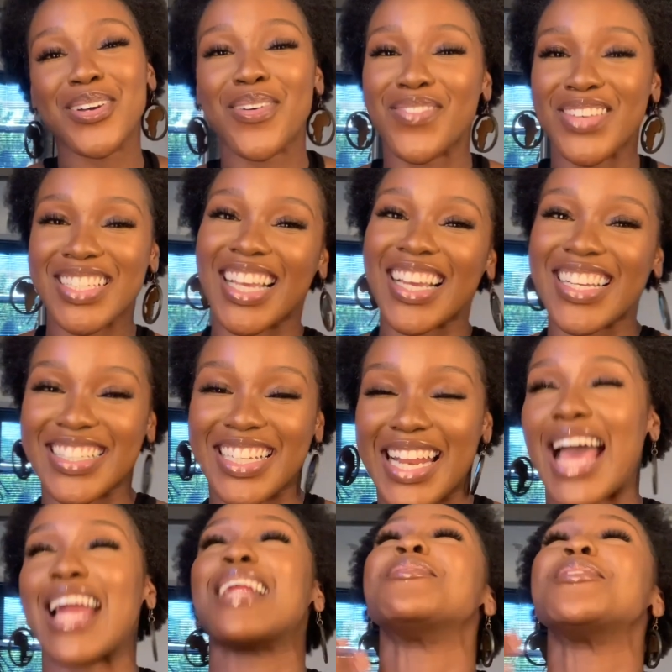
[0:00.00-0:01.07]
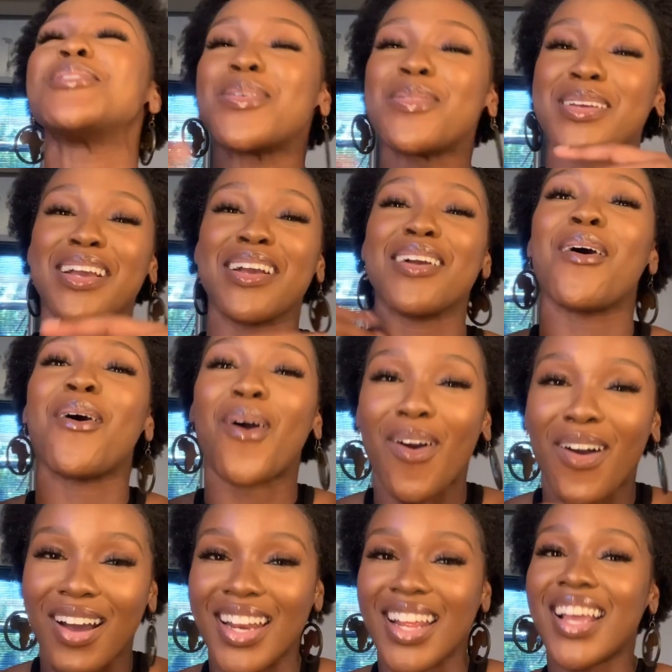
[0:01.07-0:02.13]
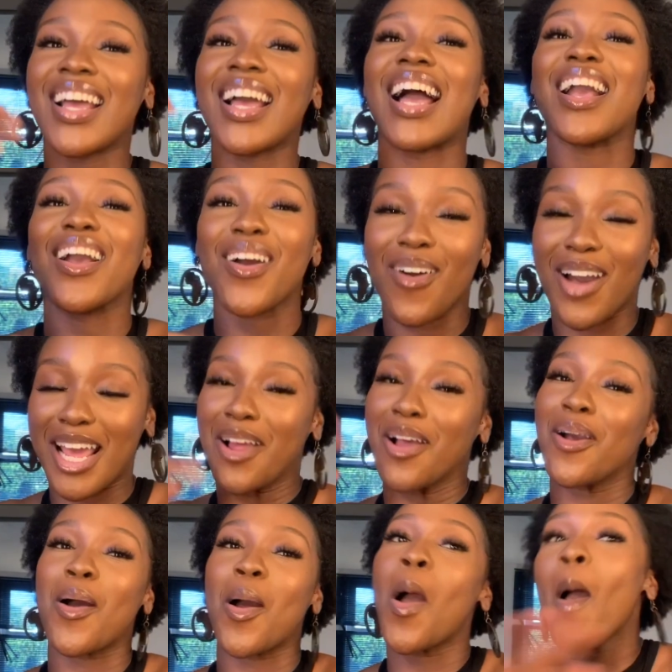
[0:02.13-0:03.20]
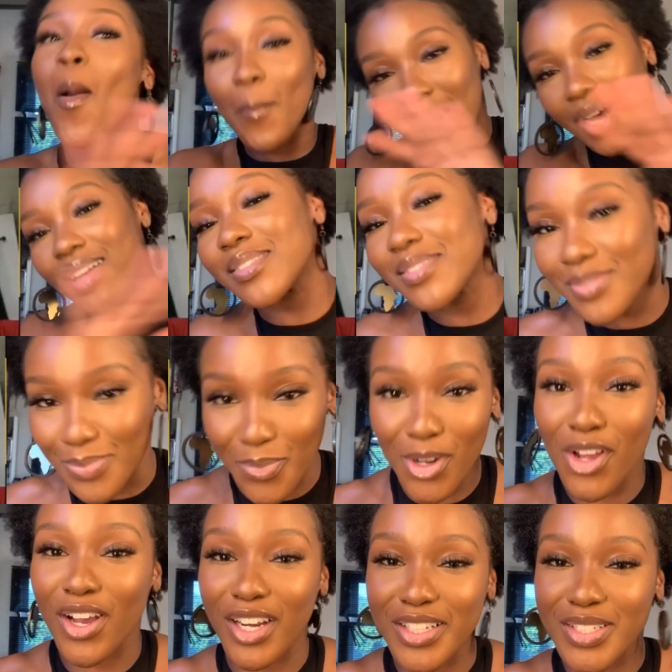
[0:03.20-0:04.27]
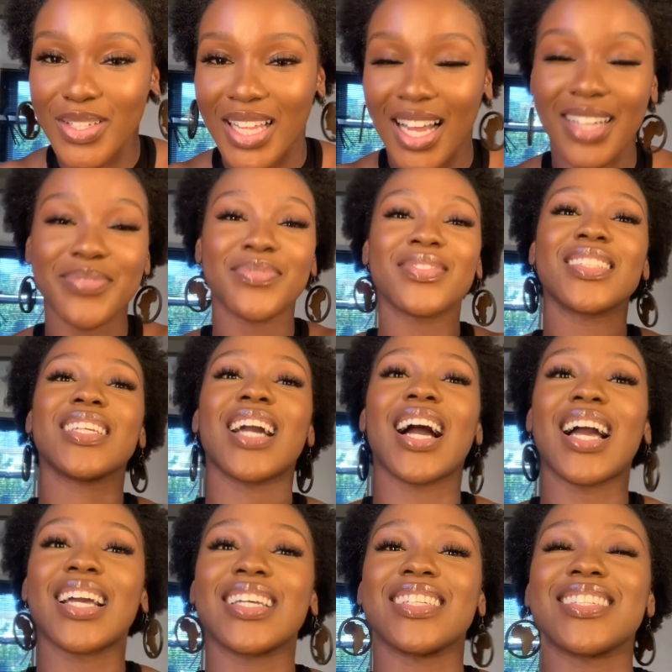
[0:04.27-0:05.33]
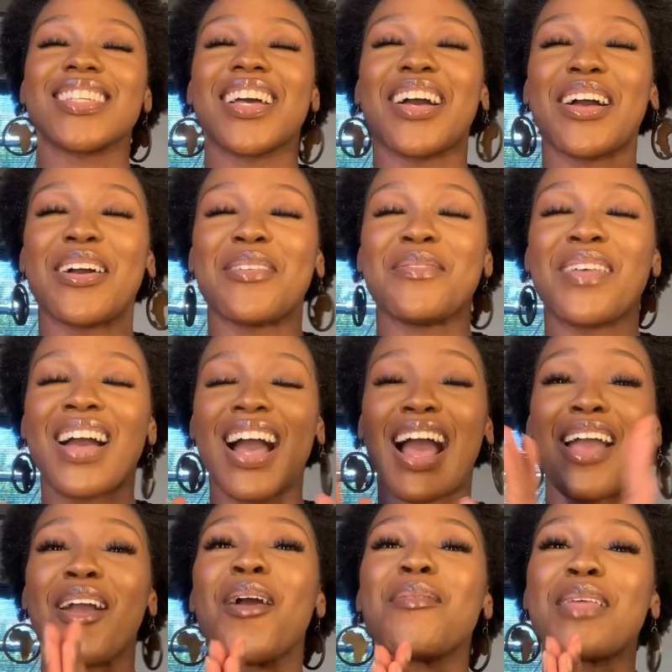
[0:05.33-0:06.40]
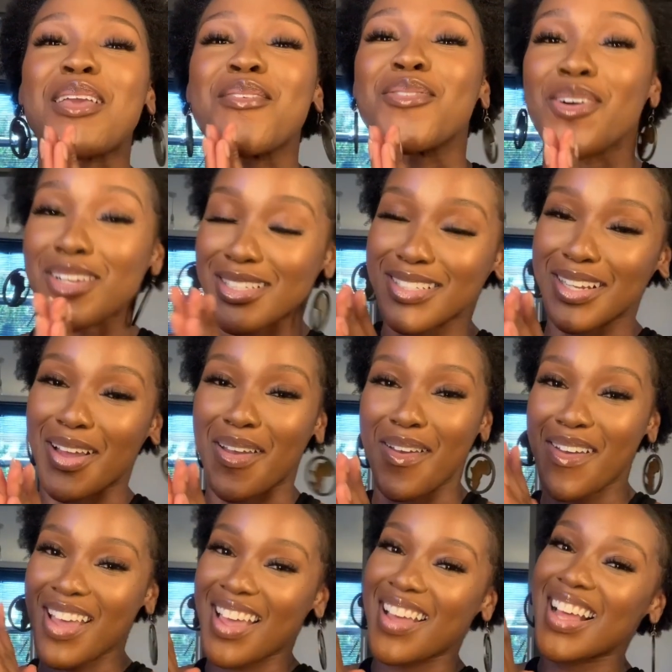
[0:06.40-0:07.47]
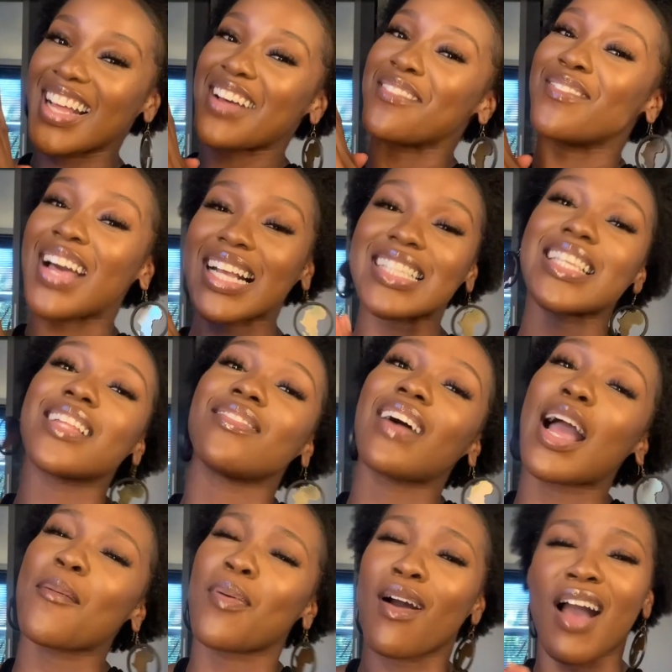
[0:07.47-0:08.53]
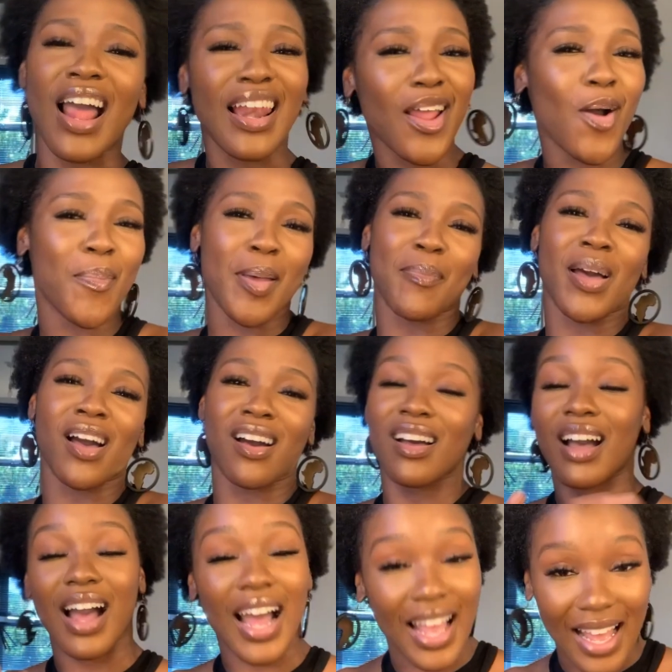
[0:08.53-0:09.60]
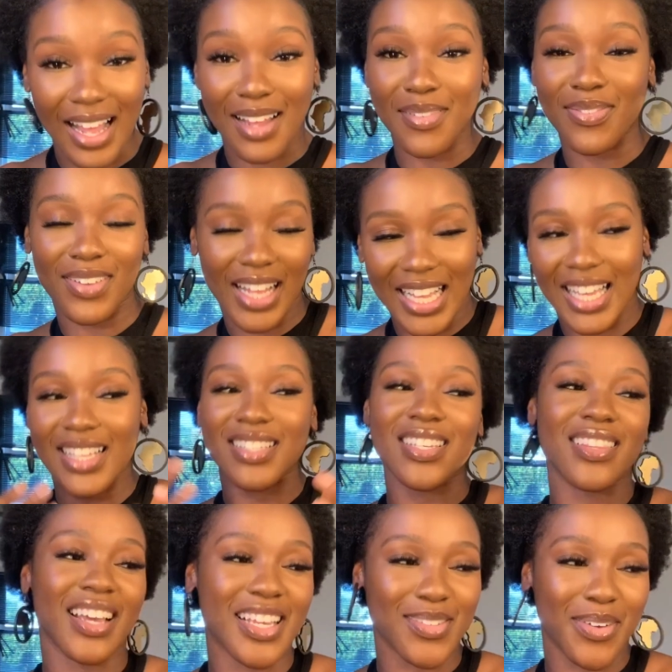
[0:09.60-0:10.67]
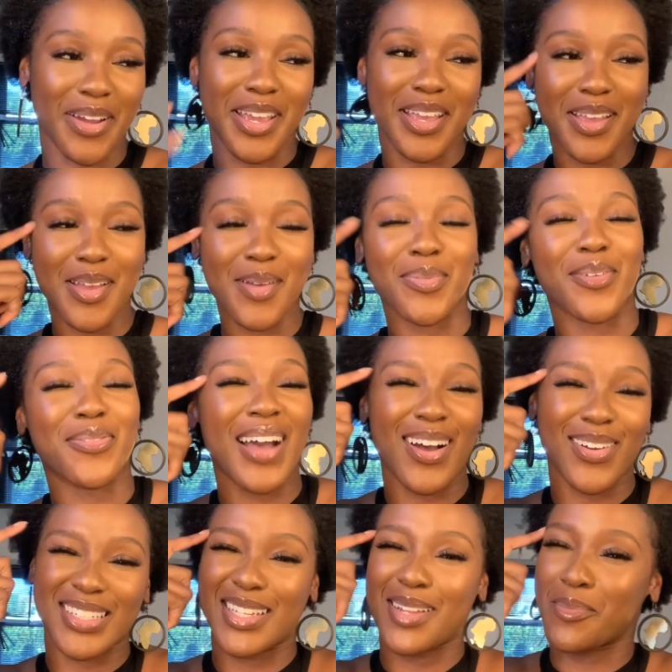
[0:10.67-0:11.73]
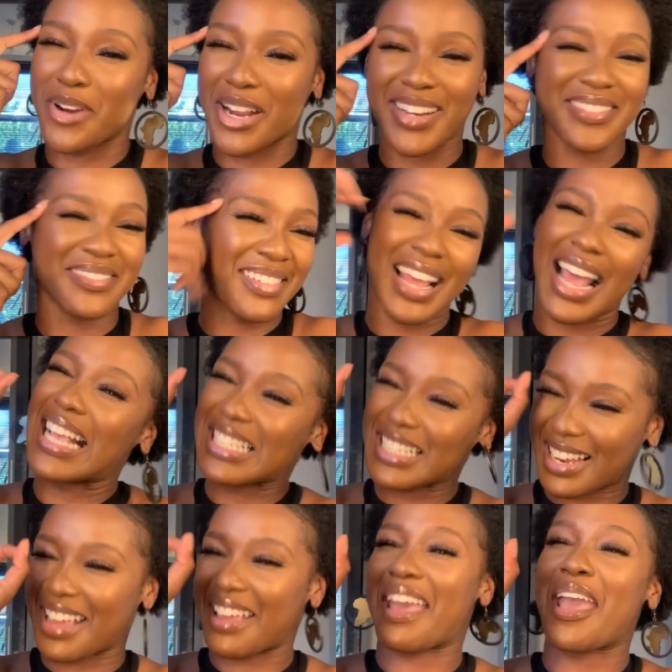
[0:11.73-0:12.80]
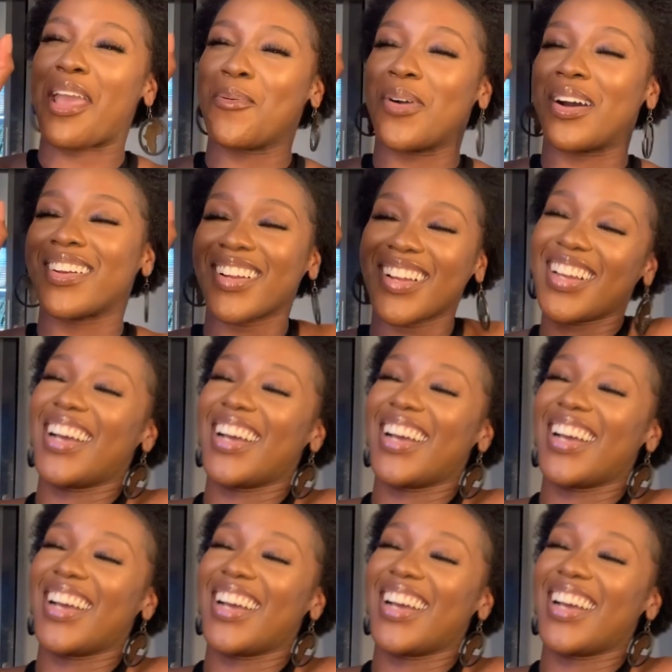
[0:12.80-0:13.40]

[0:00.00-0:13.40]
conversation, and I'm sure we can go on and go on and go, but we're not going to do that. Guys, I hope that you've got to know Vector the Viper a little bit better. I can see that he's very profound in the brain, as in like A1.